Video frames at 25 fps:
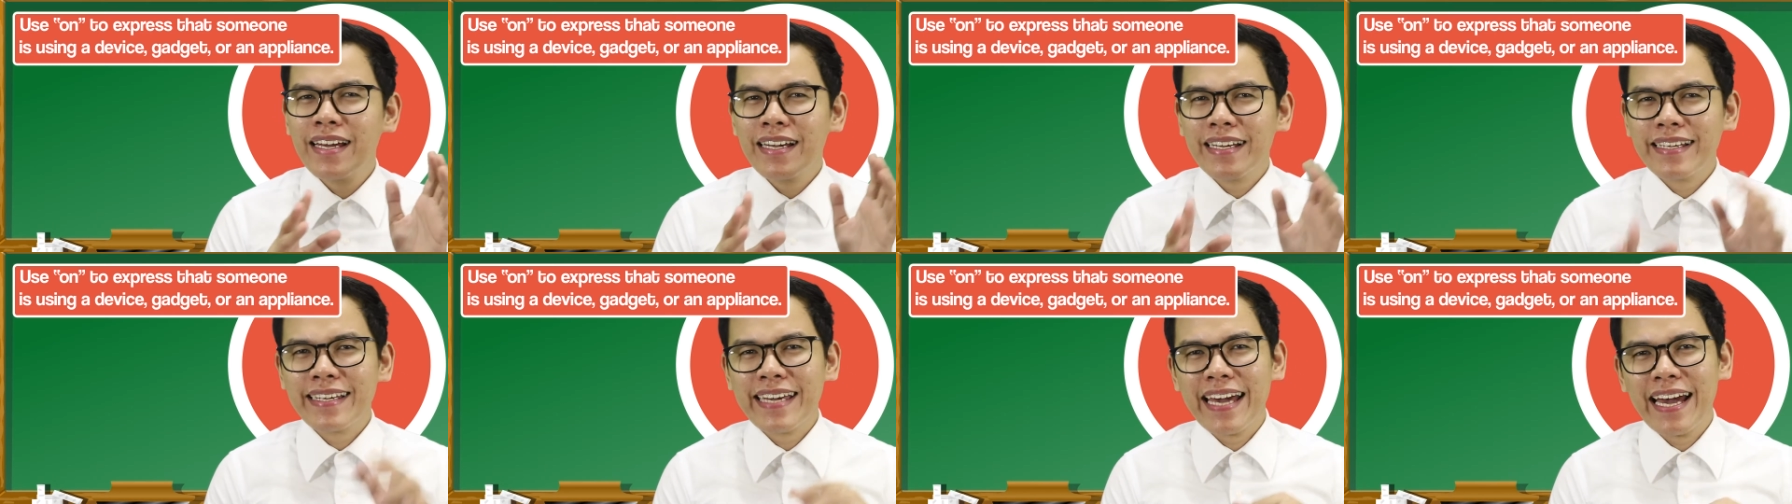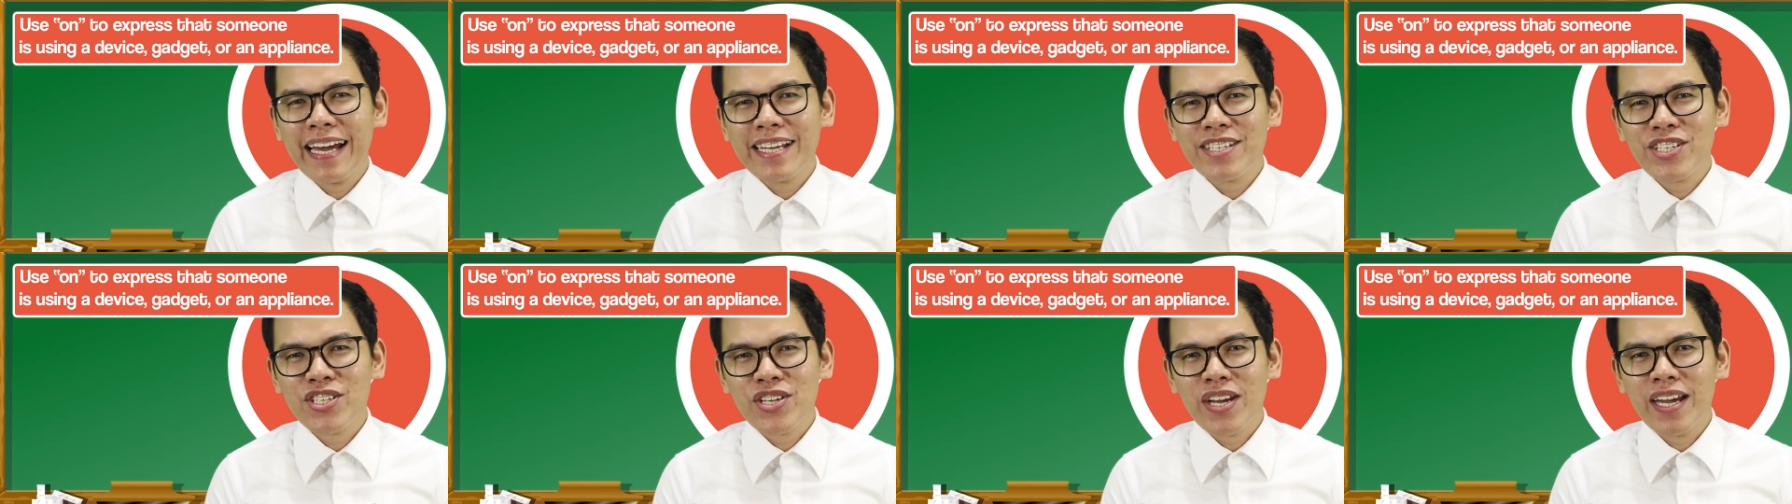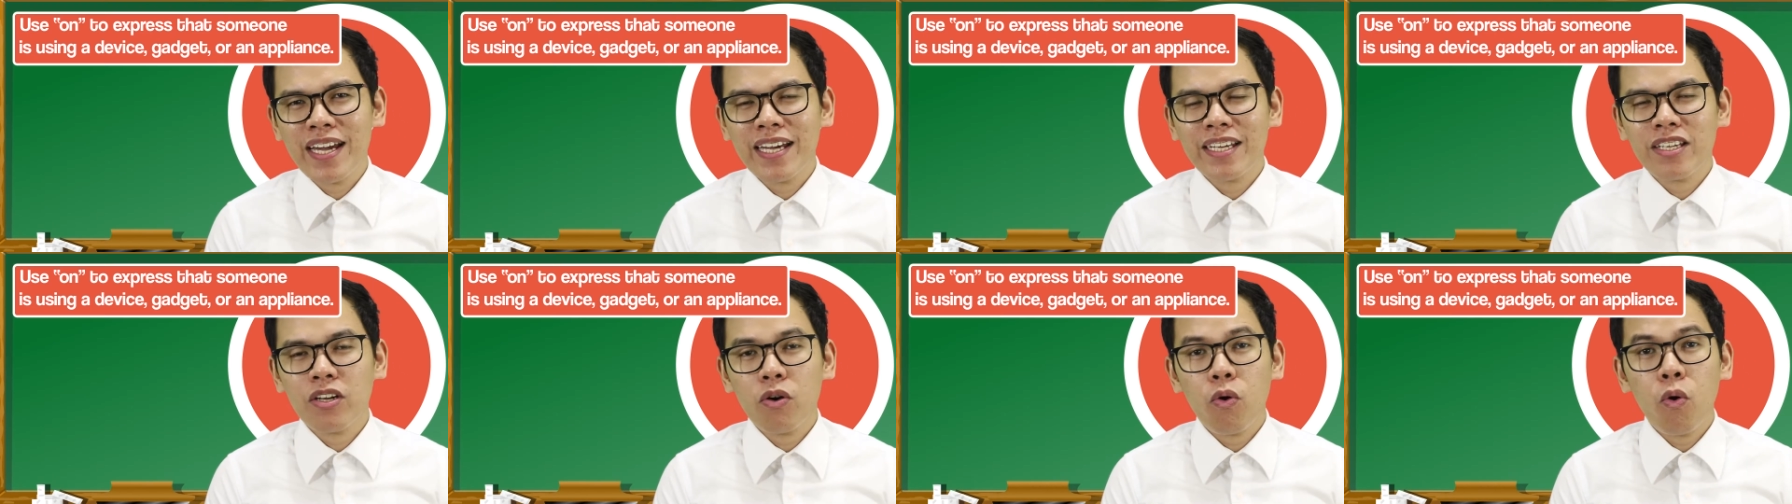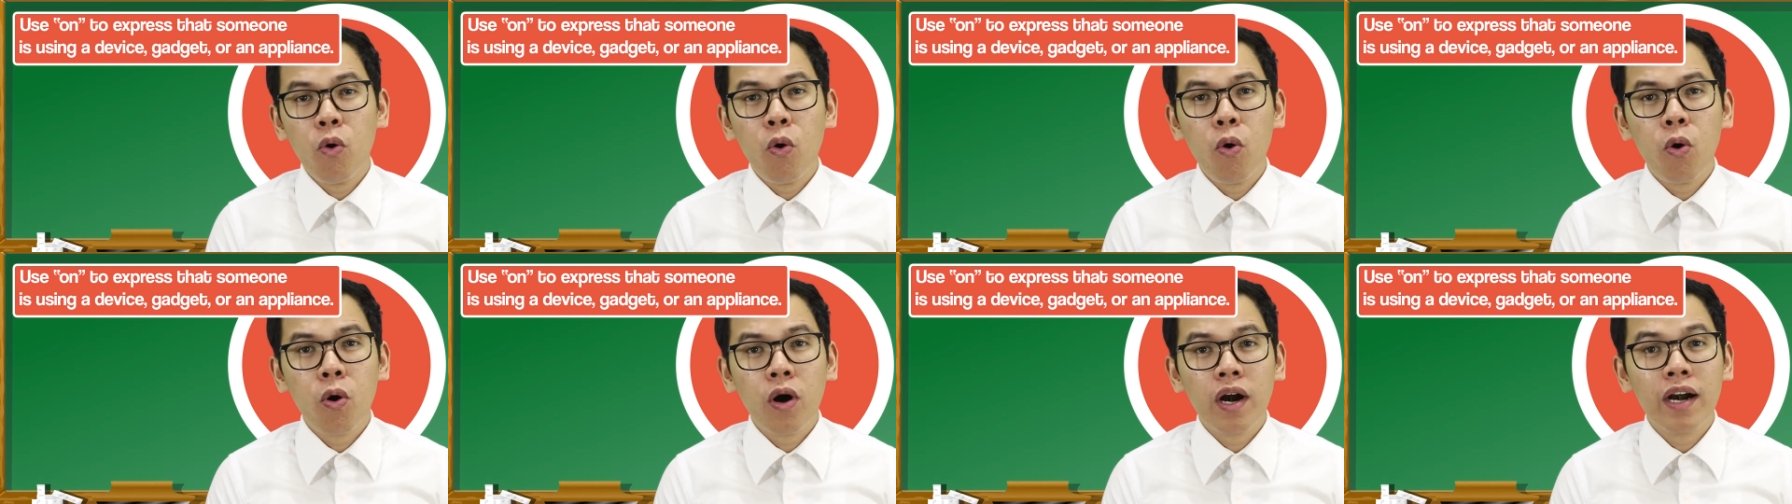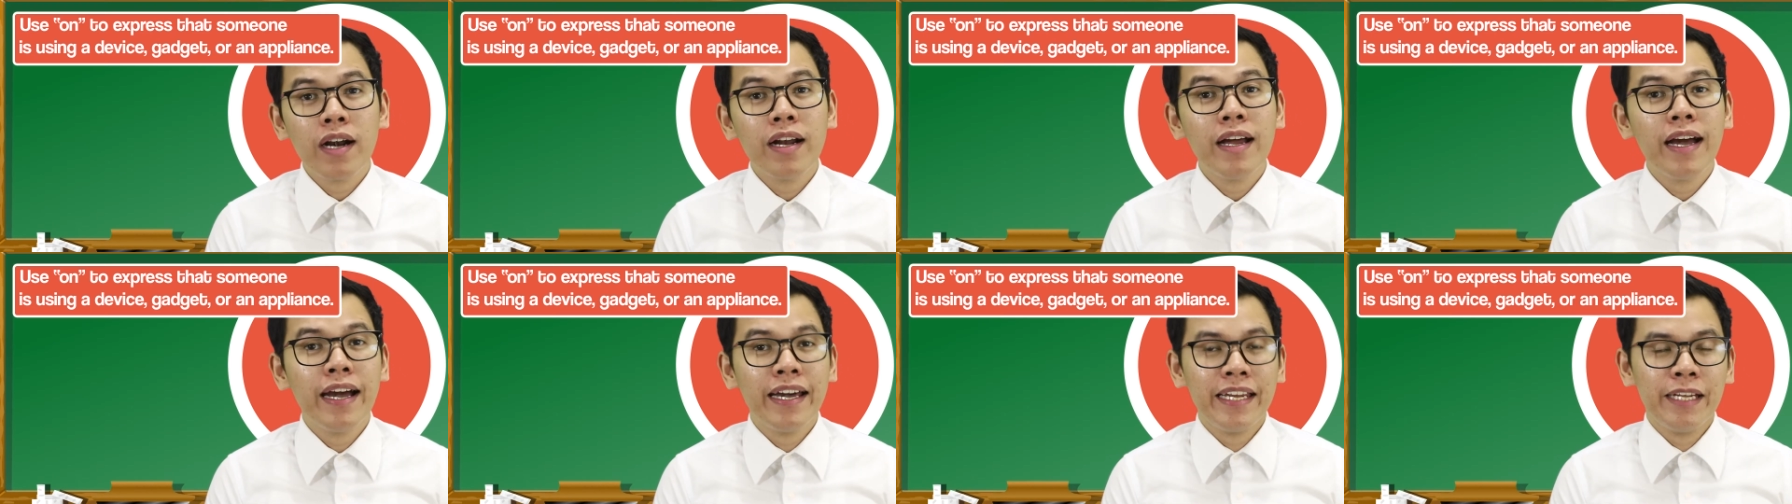gadget,
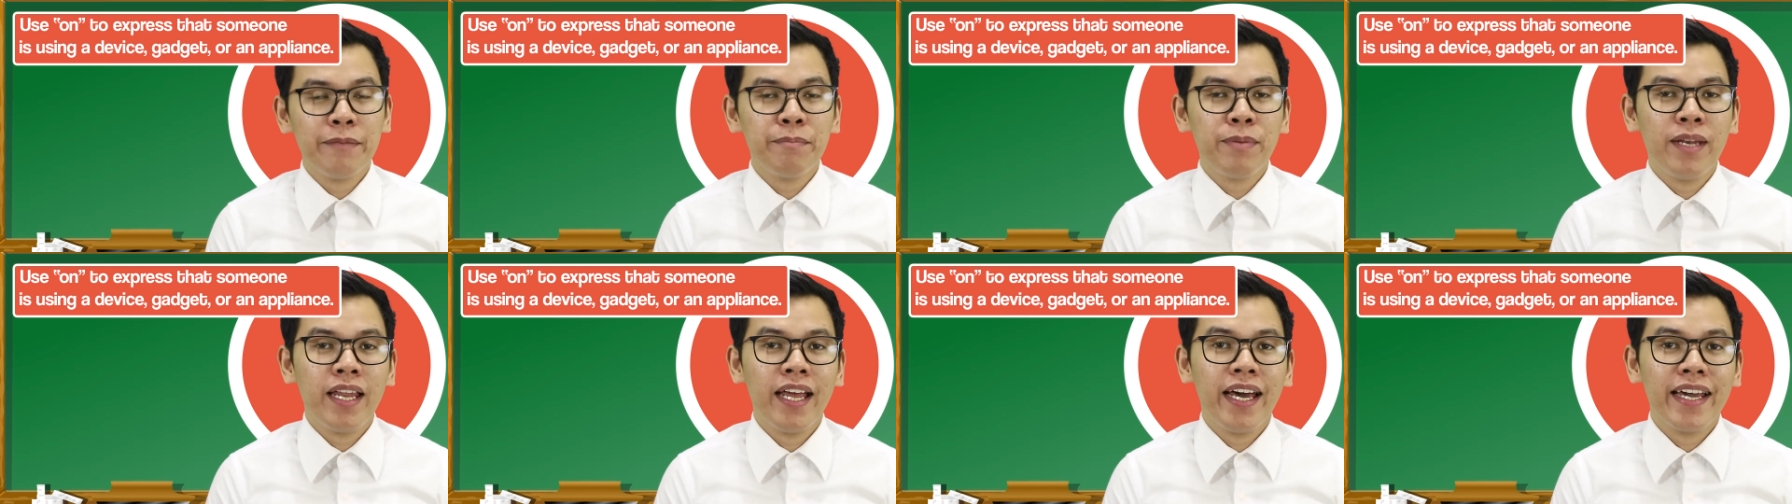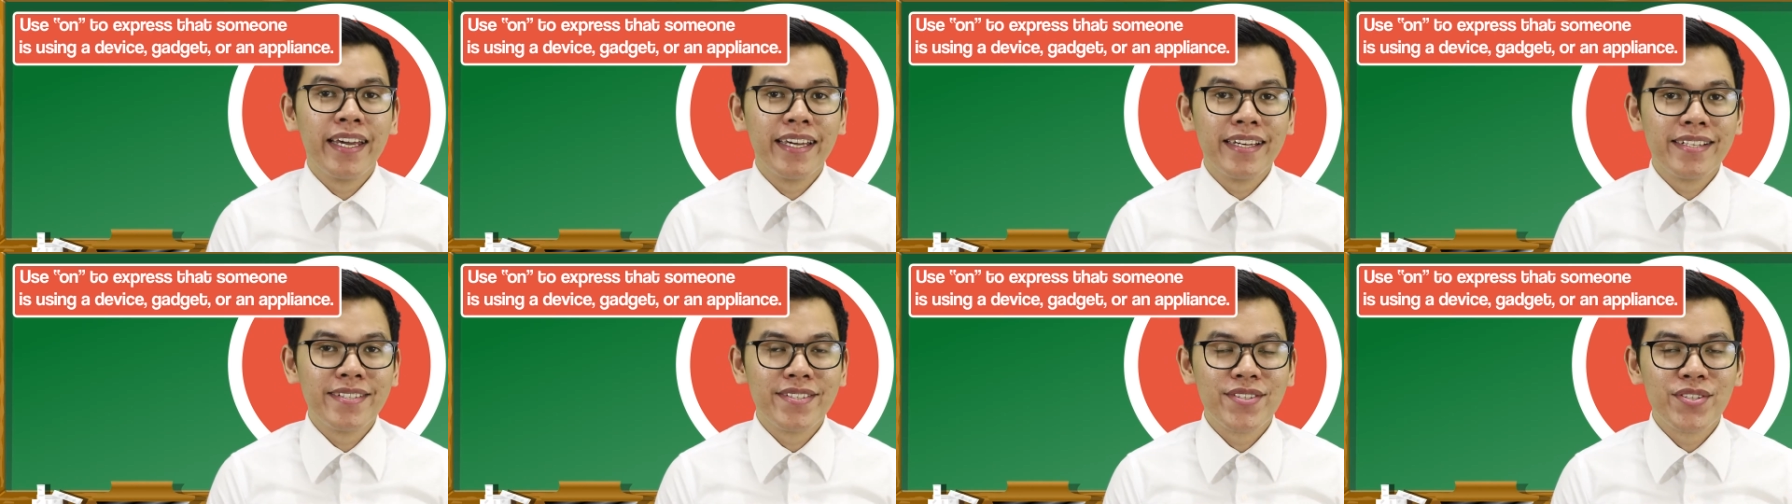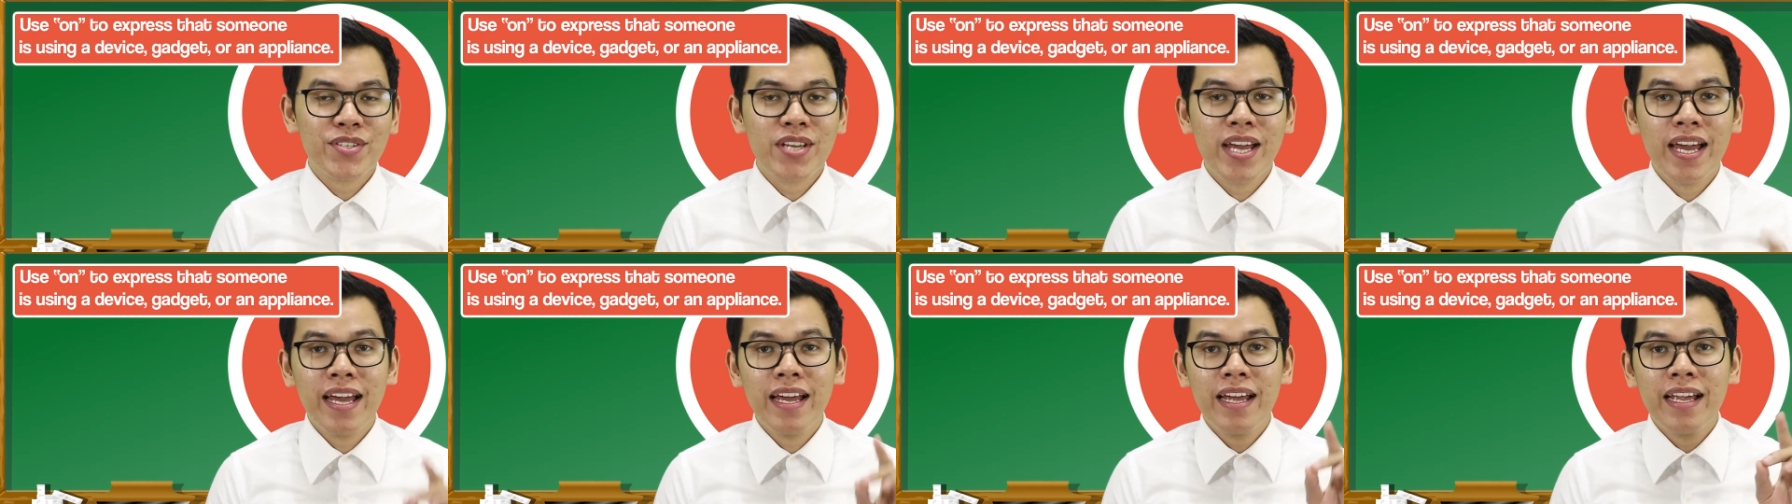or an appliance.